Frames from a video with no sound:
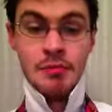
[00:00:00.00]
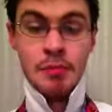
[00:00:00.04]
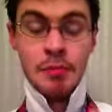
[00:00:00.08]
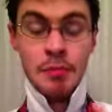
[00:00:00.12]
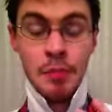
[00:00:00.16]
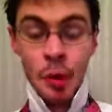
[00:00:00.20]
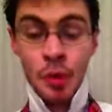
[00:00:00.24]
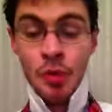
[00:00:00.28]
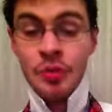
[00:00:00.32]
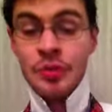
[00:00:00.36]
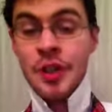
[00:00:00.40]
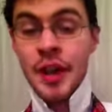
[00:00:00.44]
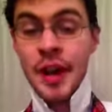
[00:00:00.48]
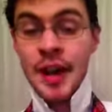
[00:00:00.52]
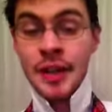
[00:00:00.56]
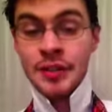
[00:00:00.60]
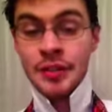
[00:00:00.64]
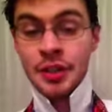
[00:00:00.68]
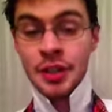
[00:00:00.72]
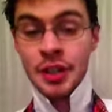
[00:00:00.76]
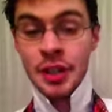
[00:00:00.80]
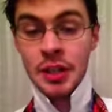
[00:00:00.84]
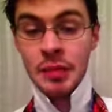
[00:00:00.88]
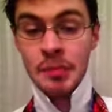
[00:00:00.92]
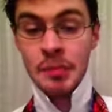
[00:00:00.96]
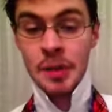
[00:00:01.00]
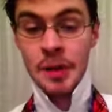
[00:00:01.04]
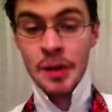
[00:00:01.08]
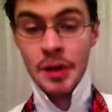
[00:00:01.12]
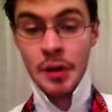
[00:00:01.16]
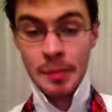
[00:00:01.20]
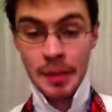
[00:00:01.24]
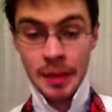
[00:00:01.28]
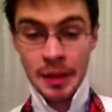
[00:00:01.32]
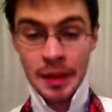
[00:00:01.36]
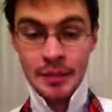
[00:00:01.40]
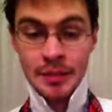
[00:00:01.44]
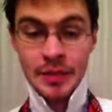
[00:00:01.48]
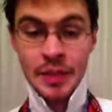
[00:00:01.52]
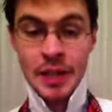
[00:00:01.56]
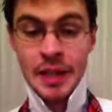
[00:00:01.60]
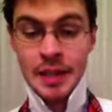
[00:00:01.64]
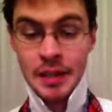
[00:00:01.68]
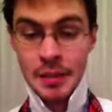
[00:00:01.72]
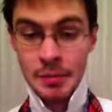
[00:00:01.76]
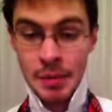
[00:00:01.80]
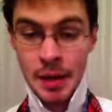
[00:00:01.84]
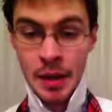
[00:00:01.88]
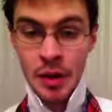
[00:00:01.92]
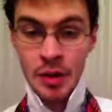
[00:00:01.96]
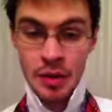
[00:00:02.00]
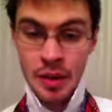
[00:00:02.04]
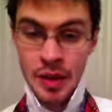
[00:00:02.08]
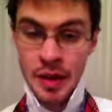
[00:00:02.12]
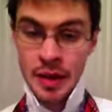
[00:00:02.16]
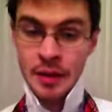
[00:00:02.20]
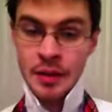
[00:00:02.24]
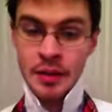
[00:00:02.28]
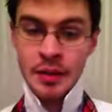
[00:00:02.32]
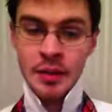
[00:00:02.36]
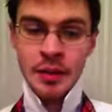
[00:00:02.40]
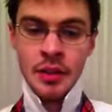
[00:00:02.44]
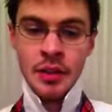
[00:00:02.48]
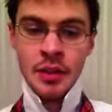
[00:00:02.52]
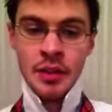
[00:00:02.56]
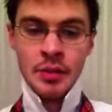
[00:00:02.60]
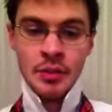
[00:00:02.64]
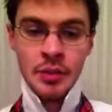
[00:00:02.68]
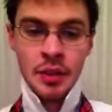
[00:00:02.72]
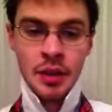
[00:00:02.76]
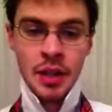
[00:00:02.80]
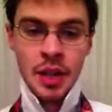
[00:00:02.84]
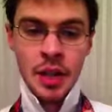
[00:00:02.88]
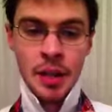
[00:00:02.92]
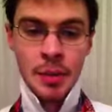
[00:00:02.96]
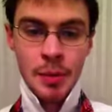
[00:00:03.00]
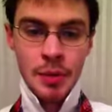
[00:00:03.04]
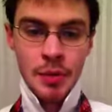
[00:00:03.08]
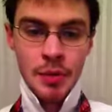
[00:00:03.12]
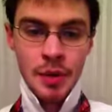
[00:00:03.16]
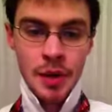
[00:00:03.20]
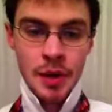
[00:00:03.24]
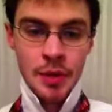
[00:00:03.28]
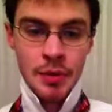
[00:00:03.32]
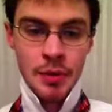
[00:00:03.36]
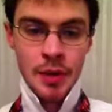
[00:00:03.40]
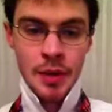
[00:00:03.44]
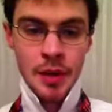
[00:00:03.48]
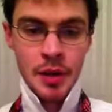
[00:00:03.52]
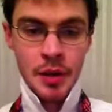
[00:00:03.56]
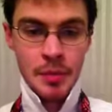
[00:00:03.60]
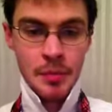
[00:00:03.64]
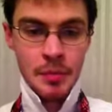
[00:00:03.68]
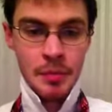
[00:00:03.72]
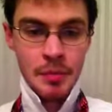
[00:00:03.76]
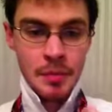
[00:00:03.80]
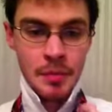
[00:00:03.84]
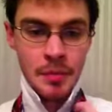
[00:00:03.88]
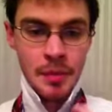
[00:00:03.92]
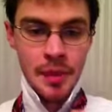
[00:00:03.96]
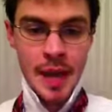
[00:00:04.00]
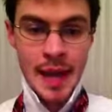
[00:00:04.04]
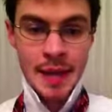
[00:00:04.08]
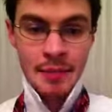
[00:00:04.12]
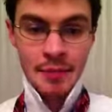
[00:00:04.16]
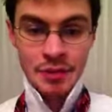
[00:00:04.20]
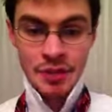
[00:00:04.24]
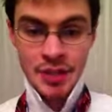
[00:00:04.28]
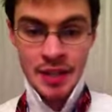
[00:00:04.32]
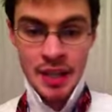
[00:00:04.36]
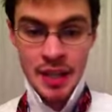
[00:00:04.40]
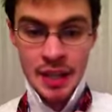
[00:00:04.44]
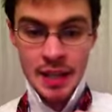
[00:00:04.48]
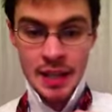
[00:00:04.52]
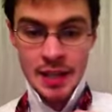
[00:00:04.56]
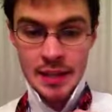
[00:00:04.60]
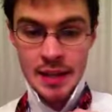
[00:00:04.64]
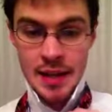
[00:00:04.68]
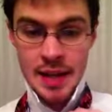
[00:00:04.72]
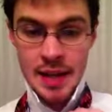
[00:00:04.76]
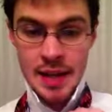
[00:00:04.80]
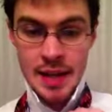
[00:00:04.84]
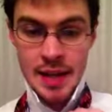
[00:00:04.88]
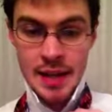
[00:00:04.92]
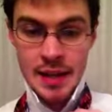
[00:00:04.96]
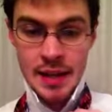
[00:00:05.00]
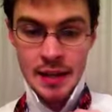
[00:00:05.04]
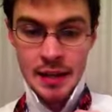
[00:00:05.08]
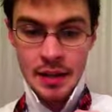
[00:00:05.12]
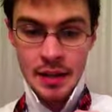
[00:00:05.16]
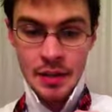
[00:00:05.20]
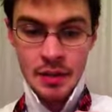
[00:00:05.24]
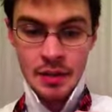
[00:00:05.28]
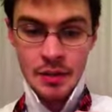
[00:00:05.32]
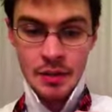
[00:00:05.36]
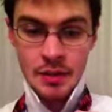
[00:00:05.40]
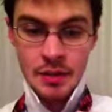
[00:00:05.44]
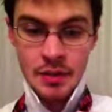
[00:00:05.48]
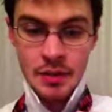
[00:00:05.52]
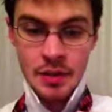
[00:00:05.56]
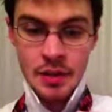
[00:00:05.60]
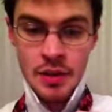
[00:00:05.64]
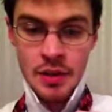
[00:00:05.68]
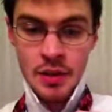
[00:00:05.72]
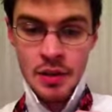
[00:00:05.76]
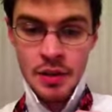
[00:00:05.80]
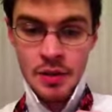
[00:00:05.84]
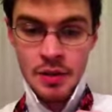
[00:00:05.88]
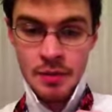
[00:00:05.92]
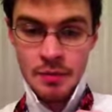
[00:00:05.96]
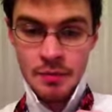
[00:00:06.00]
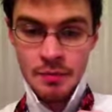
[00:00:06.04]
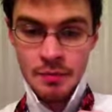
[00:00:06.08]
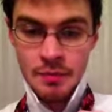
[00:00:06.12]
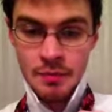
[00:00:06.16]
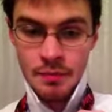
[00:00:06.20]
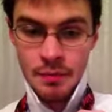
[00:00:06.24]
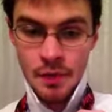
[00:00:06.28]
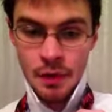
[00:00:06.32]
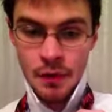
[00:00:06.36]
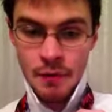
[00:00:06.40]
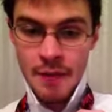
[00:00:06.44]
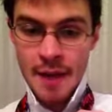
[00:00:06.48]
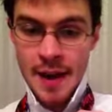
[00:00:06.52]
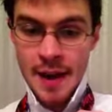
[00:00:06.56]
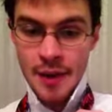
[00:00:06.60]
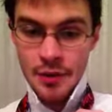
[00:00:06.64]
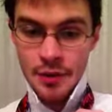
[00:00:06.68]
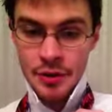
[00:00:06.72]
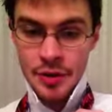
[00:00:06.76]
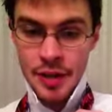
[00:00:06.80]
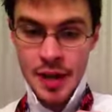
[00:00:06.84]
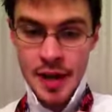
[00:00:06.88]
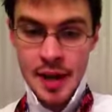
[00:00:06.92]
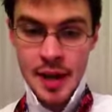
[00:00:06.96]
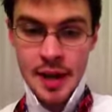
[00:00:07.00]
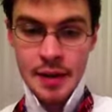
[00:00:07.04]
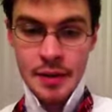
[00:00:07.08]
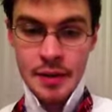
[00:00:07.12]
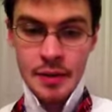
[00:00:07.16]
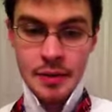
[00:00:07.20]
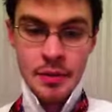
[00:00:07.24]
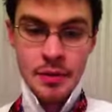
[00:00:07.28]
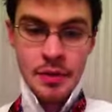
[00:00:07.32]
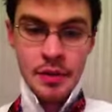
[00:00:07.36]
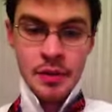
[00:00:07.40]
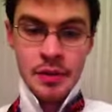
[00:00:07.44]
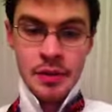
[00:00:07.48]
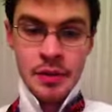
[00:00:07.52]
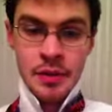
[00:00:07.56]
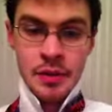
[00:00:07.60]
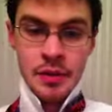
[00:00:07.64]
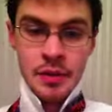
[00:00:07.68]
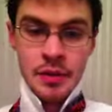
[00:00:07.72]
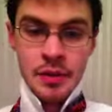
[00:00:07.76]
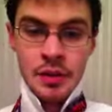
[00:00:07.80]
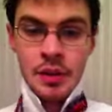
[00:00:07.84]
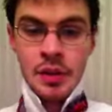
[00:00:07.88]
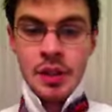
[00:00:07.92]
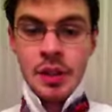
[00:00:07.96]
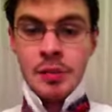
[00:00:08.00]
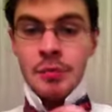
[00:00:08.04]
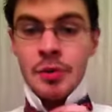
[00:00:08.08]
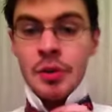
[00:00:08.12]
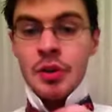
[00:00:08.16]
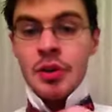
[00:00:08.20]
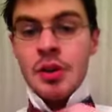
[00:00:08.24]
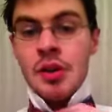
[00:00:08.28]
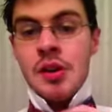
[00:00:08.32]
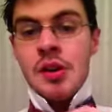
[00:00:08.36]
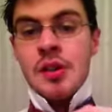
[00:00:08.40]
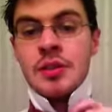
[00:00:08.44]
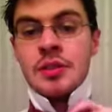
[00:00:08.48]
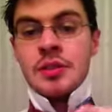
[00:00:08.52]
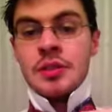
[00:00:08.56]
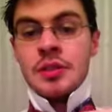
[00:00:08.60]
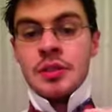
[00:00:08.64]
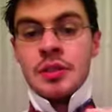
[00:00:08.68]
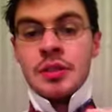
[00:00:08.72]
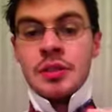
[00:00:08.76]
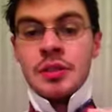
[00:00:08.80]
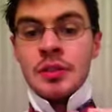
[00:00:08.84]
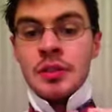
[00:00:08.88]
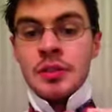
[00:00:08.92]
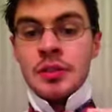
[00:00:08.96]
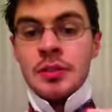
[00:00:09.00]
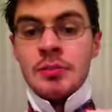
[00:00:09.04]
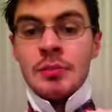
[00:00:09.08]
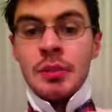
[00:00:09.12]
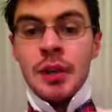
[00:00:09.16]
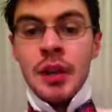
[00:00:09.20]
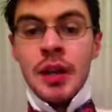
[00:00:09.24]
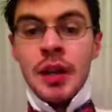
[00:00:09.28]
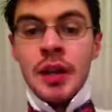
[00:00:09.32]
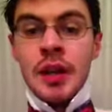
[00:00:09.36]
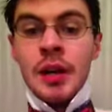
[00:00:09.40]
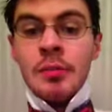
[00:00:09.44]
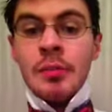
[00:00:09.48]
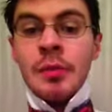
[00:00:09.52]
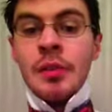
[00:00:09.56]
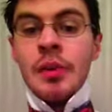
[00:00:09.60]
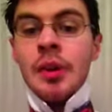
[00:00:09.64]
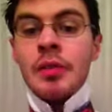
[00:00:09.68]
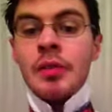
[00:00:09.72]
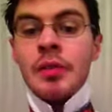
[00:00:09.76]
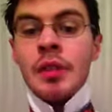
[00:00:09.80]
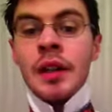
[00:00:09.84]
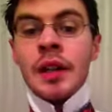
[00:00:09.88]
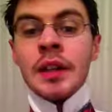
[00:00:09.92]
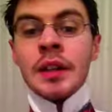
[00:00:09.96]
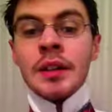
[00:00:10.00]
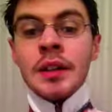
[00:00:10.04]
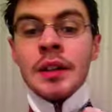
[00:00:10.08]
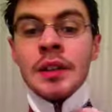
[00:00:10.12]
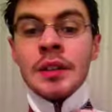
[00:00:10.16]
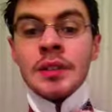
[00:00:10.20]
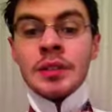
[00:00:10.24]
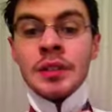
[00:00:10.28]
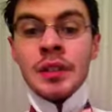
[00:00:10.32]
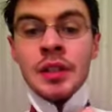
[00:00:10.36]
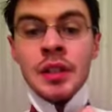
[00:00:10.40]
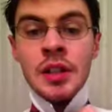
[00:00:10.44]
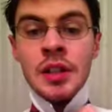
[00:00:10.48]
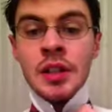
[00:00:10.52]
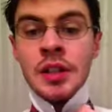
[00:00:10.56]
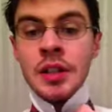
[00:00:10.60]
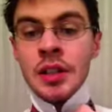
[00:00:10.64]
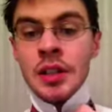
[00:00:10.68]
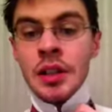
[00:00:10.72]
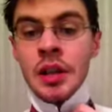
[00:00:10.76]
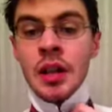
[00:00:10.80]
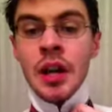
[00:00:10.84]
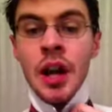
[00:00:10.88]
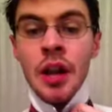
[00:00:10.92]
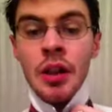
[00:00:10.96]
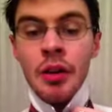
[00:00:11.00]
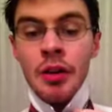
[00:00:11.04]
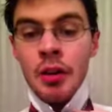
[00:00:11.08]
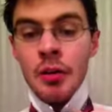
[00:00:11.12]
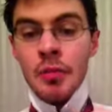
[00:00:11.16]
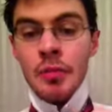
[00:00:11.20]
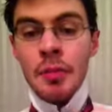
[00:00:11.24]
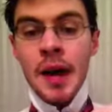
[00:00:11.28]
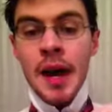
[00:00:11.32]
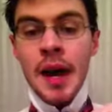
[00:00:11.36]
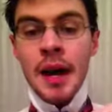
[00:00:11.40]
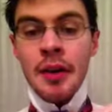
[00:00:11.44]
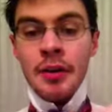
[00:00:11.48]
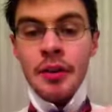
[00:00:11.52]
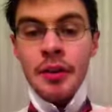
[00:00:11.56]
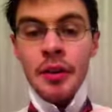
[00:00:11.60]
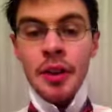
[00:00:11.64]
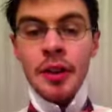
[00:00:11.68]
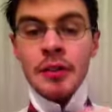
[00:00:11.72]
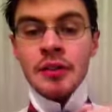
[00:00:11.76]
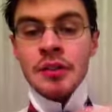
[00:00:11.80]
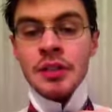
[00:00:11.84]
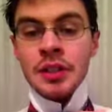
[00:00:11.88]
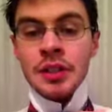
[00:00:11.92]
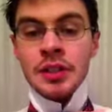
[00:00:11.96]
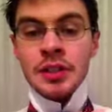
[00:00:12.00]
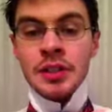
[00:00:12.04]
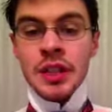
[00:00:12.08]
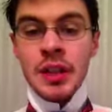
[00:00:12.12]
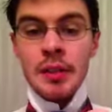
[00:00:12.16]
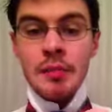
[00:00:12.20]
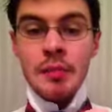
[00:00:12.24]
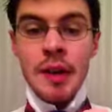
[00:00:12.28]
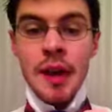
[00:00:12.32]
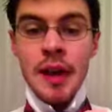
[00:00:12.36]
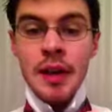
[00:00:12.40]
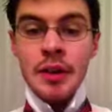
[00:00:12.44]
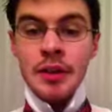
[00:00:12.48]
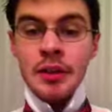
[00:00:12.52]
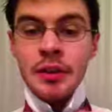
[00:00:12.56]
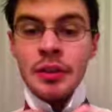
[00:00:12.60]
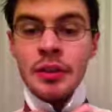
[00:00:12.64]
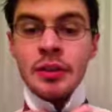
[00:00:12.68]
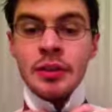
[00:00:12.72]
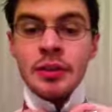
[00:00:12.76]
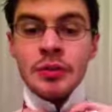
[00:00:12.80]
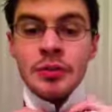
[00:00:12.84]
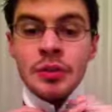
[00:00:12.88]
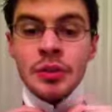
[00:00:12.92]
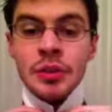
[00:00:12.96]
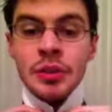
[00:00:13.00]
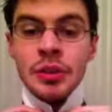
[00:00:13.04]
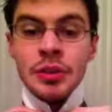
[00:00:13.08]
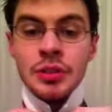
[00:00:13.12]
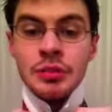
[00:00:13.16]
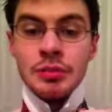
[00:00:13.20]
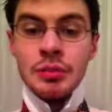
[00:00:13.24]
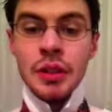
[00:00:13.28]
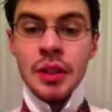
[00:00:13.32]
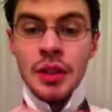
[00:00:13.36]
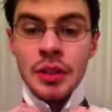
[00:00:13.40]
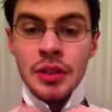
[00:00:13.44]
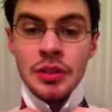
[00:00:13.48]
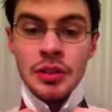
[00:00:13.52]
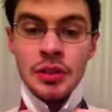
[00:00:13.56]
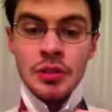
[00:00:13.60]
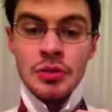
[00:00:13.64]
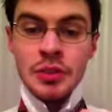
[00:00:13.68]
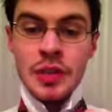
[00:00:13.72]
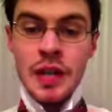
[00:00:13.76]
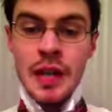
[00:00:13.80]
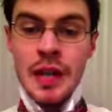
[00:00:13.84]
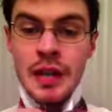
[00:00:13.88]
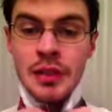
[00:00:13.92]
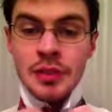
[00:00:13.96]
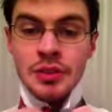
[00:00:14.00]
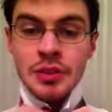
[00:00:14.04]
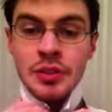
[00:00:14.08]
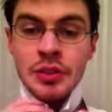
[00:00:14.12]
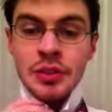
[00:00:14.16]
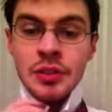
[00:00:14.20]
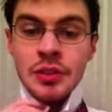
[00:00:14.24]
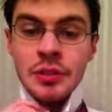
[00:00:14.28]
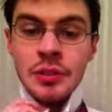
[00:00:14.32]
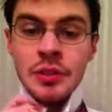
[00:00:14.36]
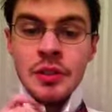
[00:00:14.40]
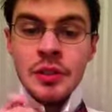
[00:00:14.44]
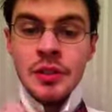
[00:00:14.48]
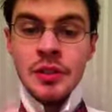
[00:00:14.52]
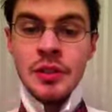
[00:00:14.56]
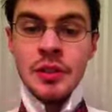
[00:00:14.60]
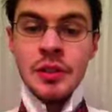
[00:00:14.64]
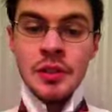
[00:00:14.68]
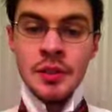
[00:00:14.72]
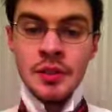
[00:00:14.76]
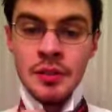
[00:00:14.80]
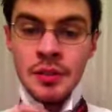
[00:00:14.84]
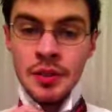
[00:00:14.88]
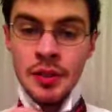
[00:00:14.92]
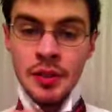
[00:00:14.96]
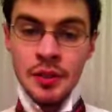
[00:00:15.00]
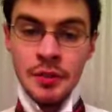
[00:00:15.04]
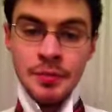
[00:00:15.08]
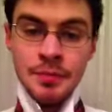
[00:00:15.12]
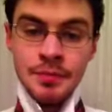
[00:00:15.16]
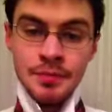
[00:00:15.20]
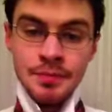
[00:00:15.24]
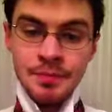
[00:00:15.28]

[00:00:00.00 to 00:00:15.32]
Both ties are going to be on my left side at the belt line. I'm going to come over here. We're going to have a skinny tie and a fatter tie. Come across, bring it up and over like this. Color and pattern obviously does not matter. We're just picking two ties here. So...